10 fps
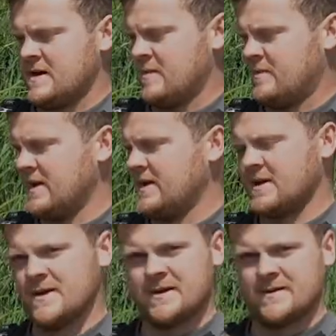the year strong,
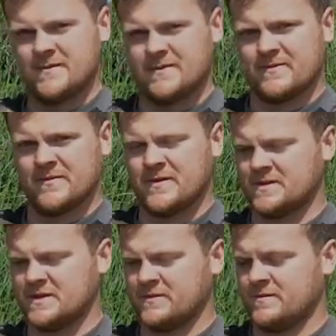I think.
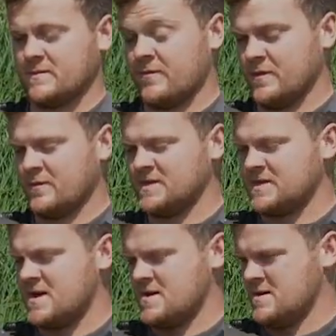Everyone seems to
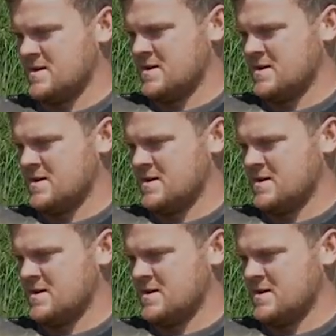be happy.